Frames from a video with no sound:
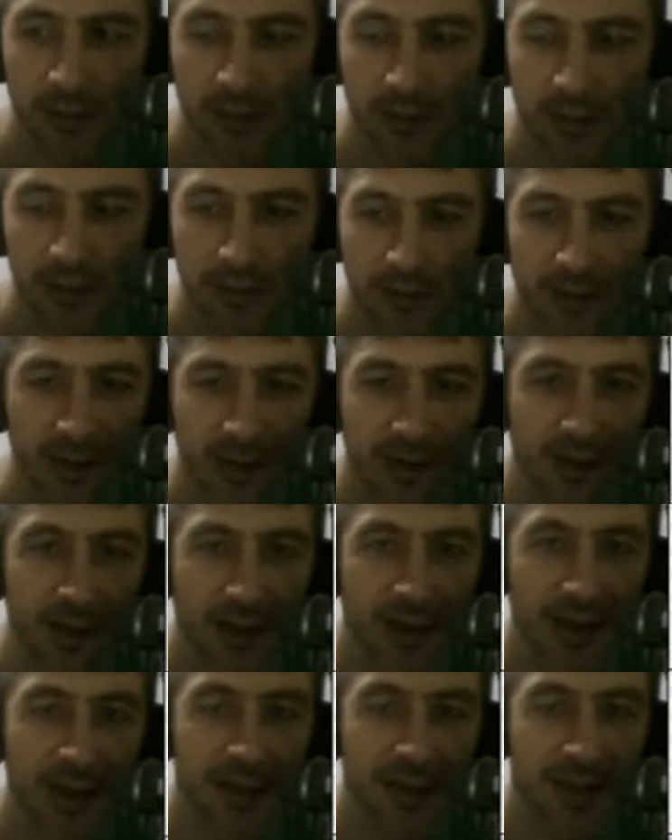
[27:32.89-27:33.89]
And get your
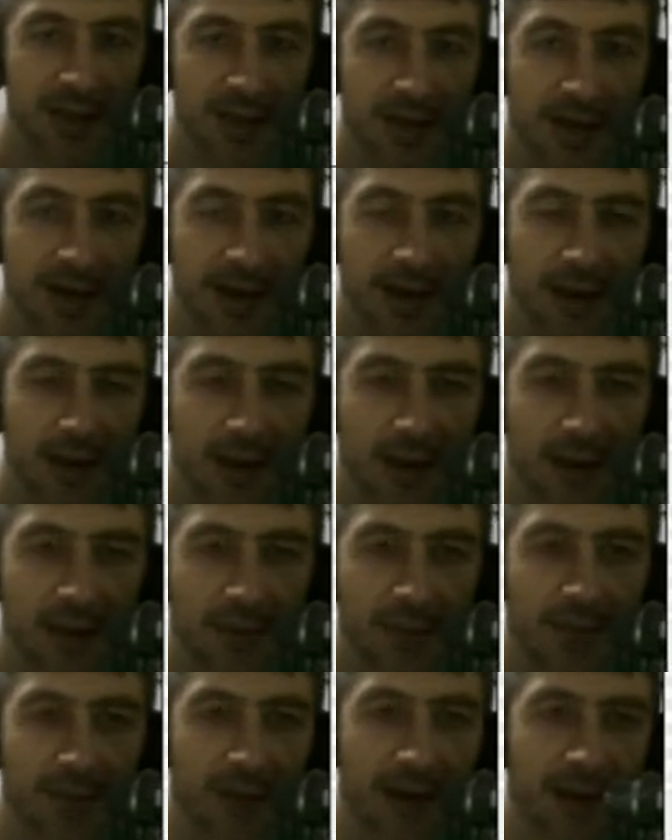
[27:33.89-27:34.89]
ass knocked
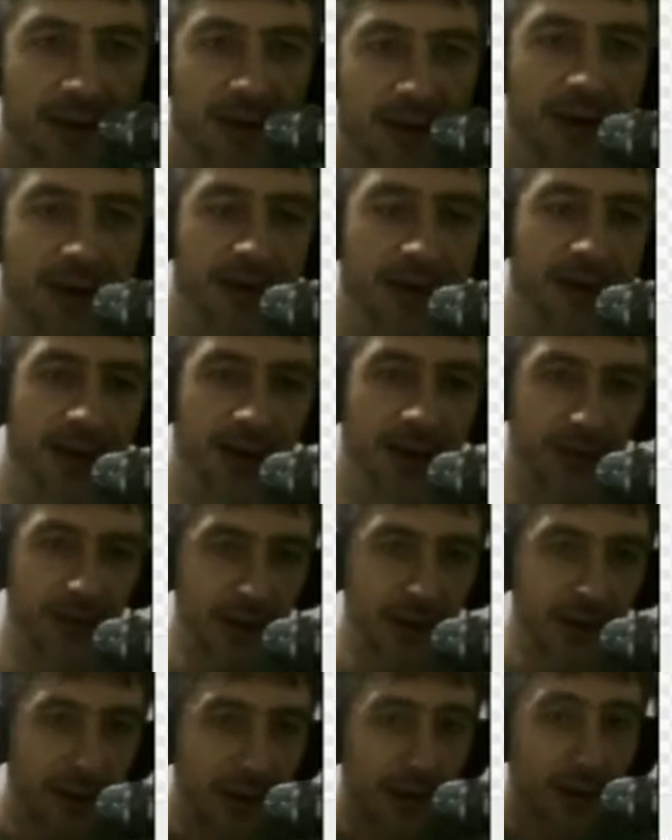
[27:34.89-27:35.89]
off like goddamn,
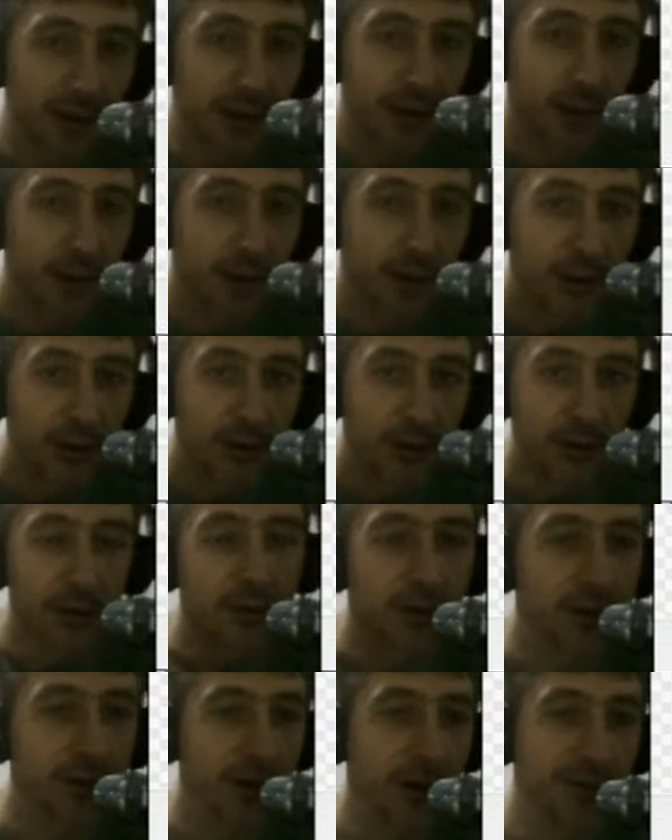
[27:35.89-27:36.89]
you know,
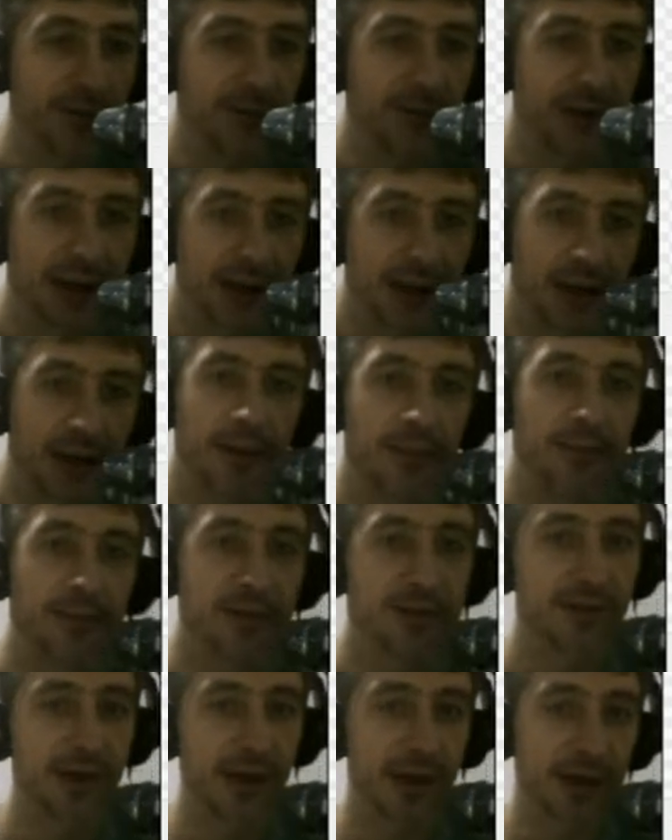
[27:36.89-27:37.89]
one of Van Damme's
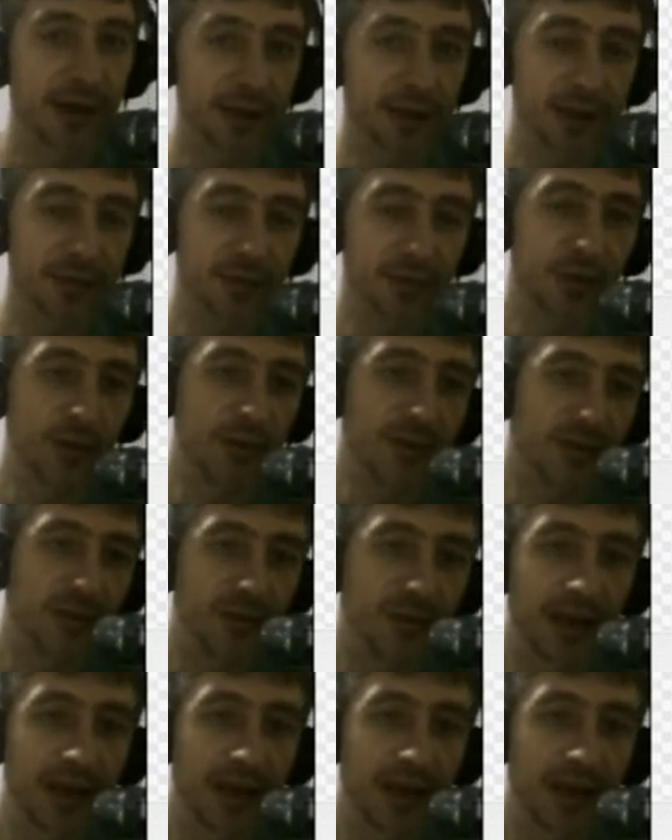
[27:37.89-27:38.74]
VHS movies from the